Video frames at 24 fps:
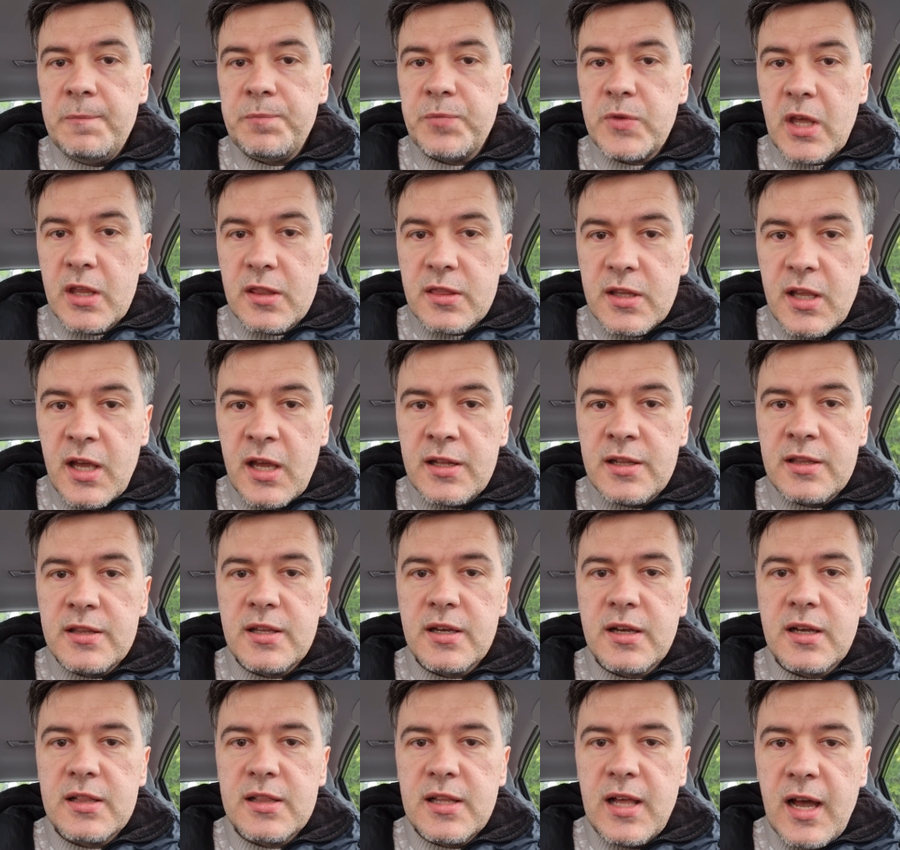and then the
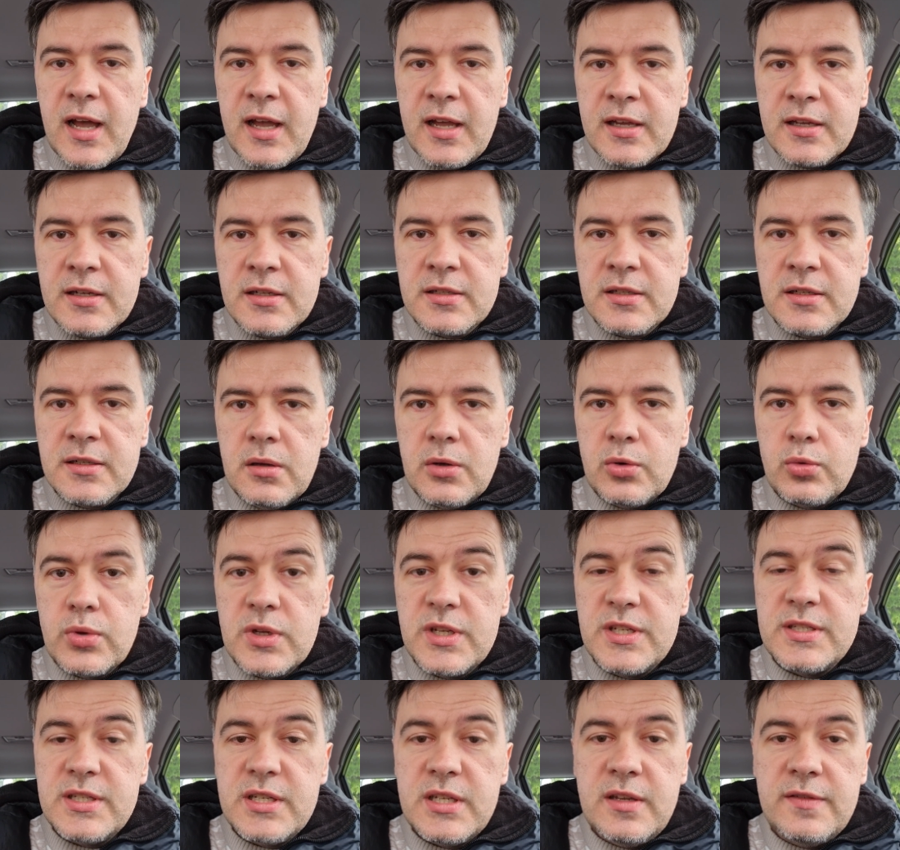client
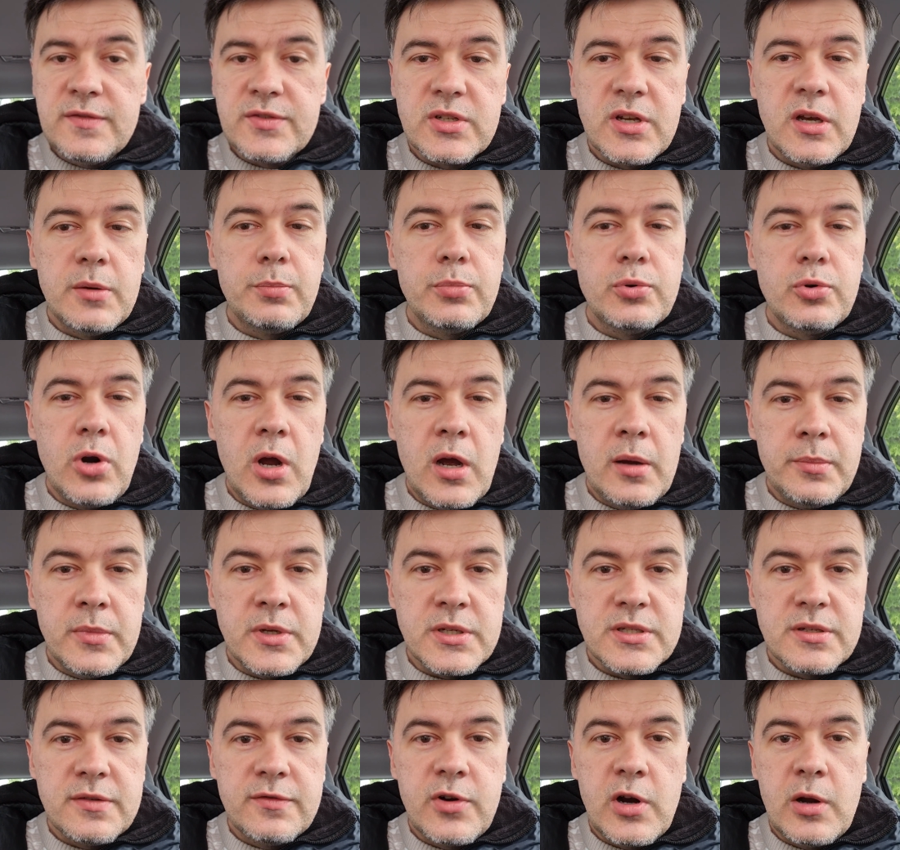receives a
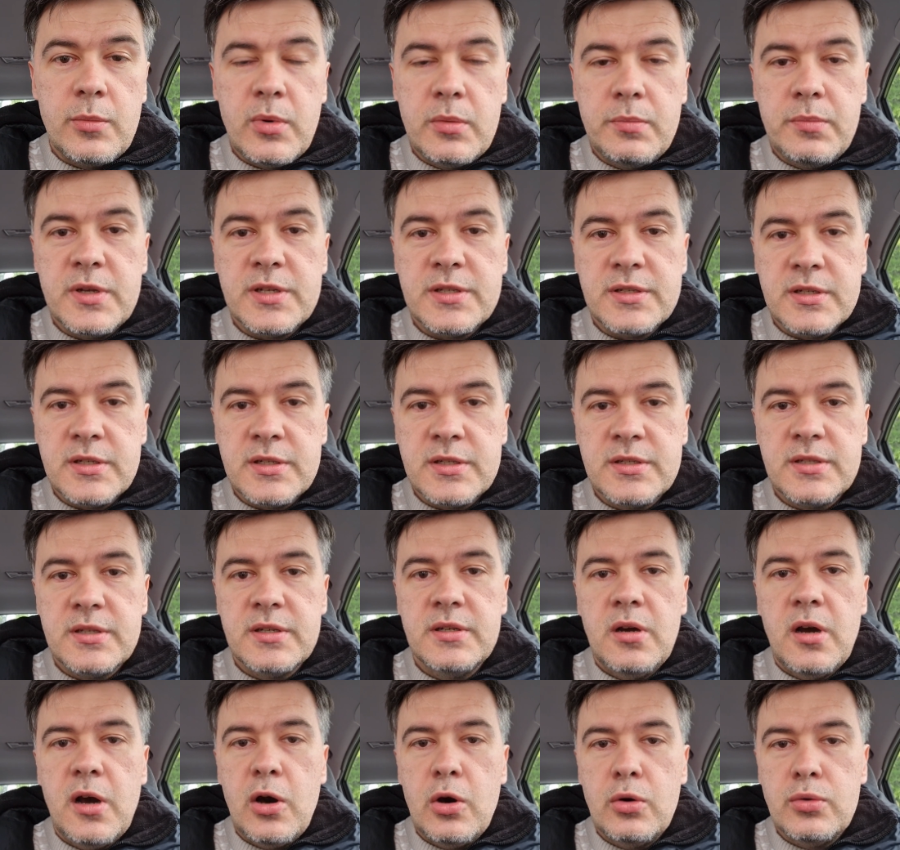promise from a business
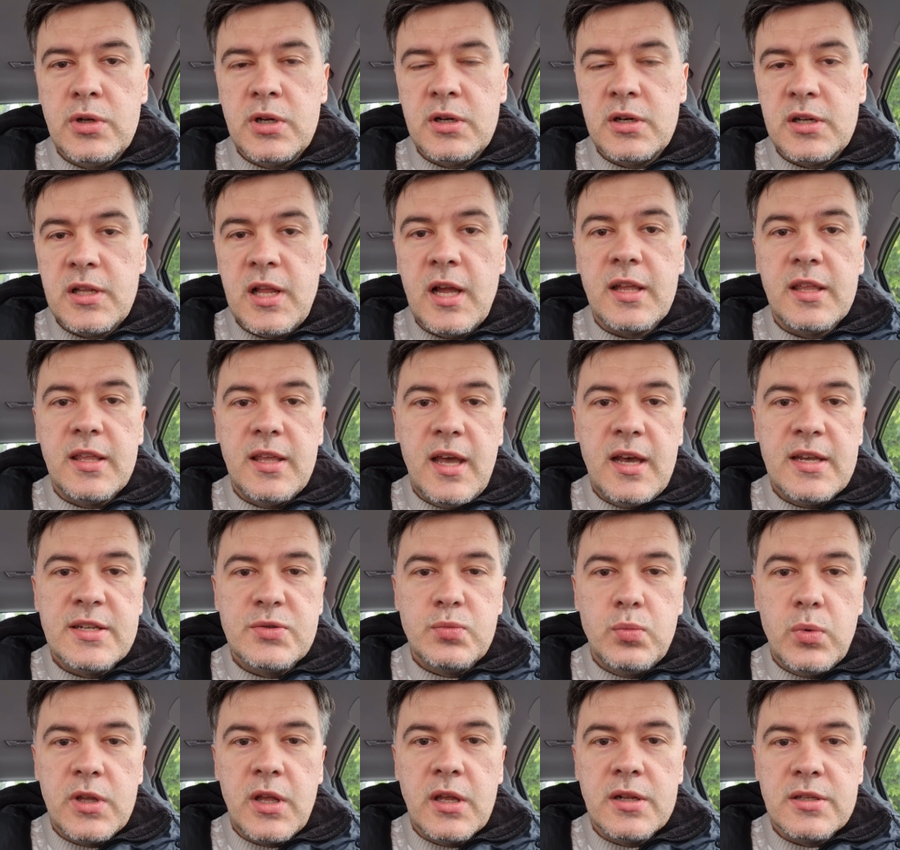owner like, yes,
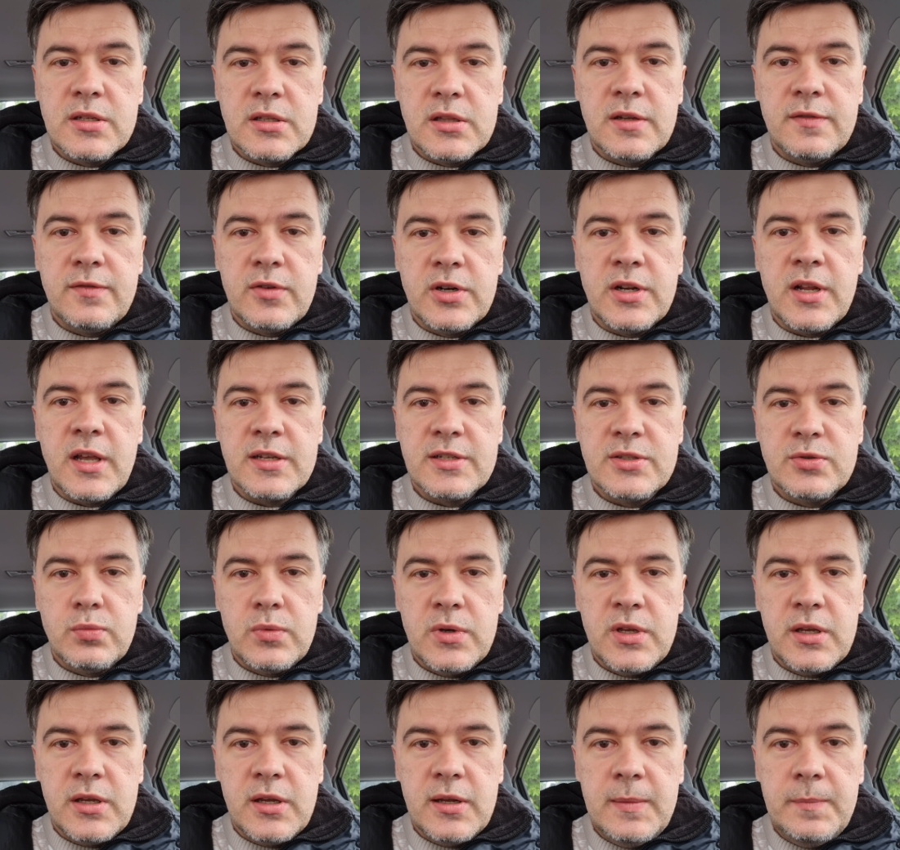we can deliver next
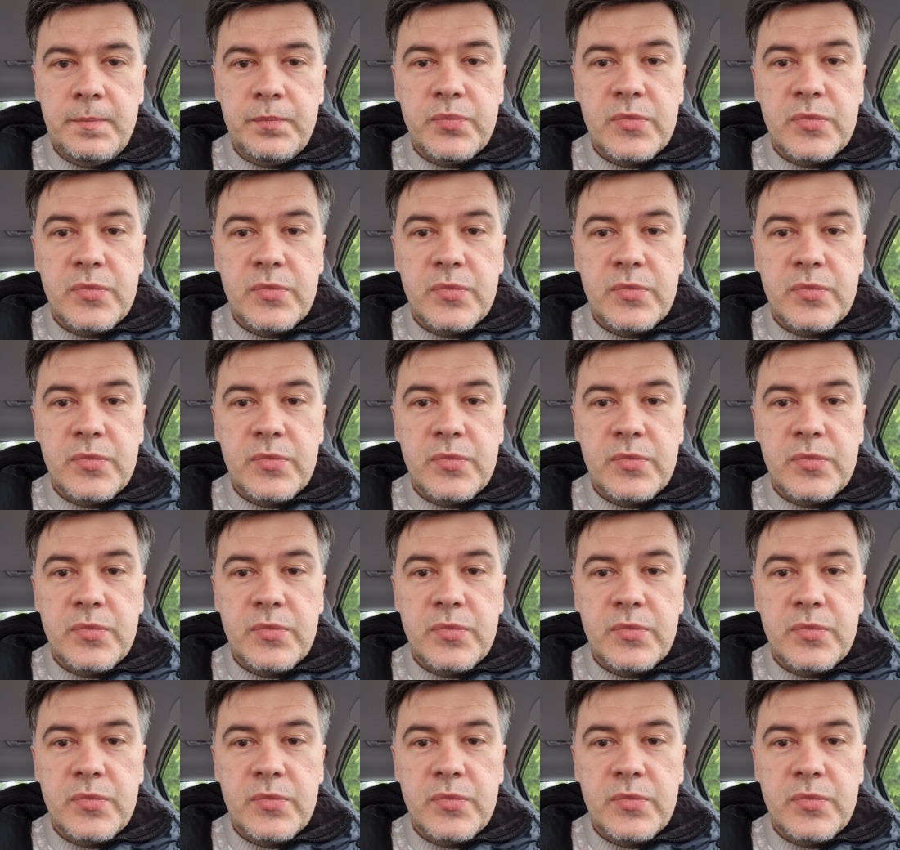week.